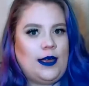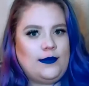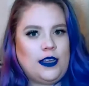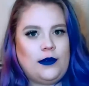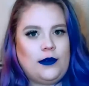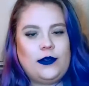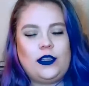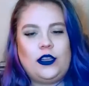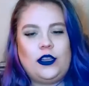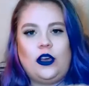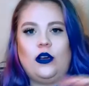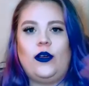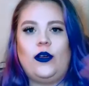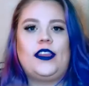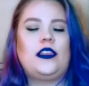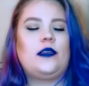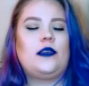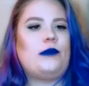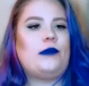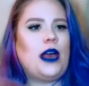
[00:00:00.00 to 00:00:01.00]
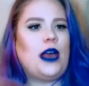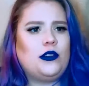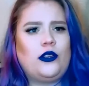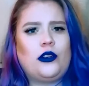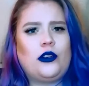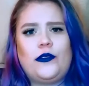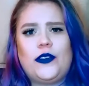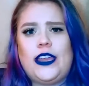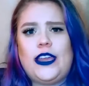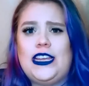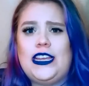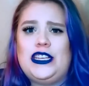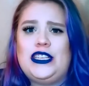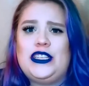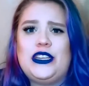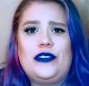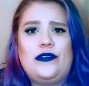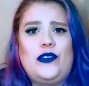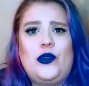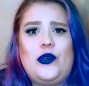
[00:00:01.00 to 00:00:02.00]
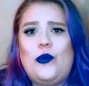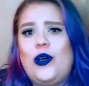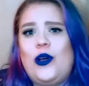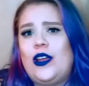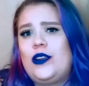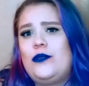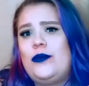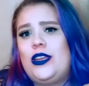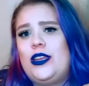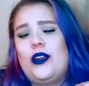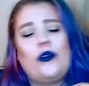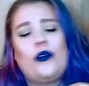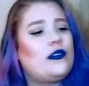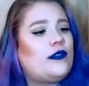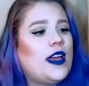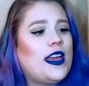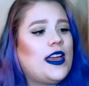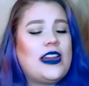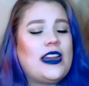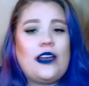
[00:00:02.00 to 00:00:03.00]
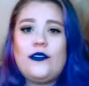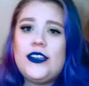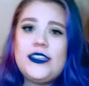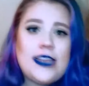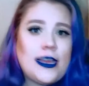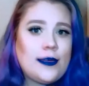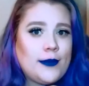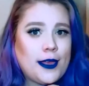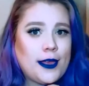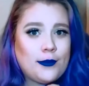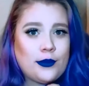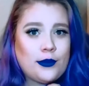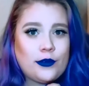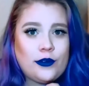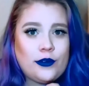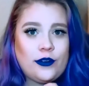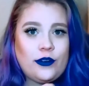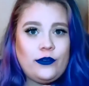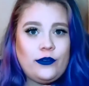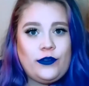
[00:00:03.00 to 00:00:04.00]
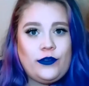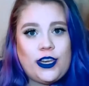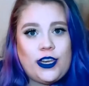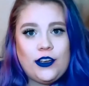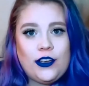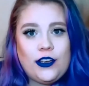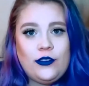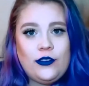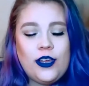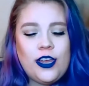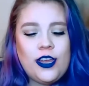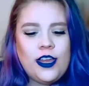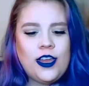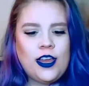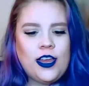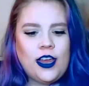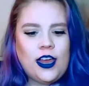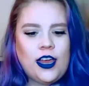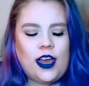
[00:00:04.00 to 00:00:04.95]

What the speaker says: Subscribe down below. Hit the bell notification if you want to be notified every time I upload a new video.